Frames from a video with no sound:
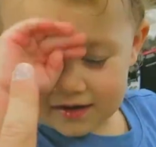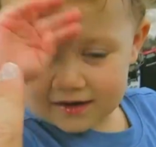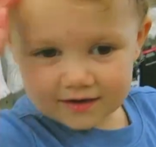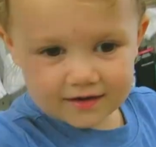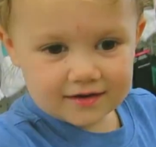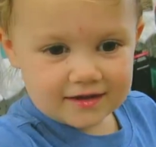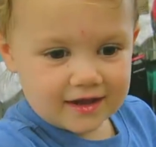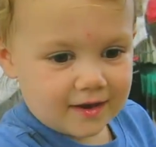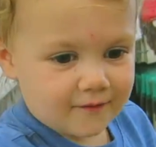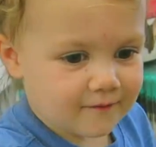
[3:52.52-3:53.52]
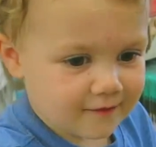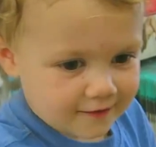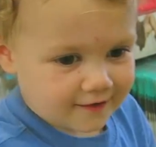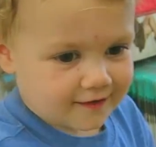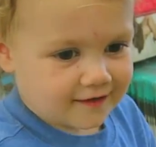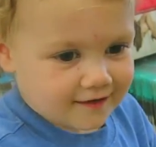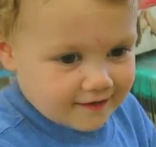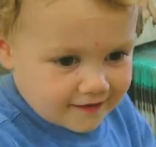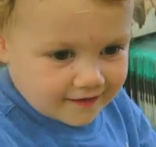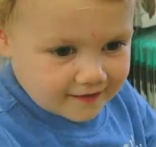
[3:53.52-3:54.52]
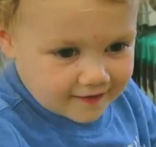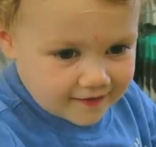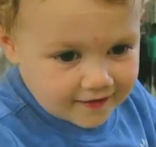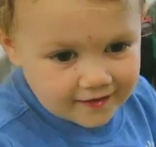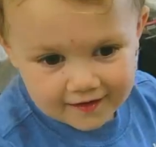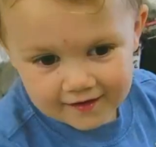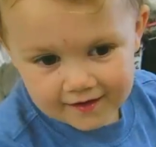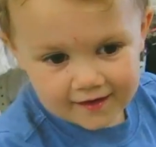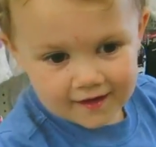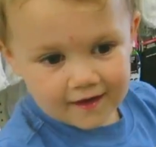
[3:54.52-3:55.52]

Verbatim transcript: right? Yeah. So you can pick one thing in this store that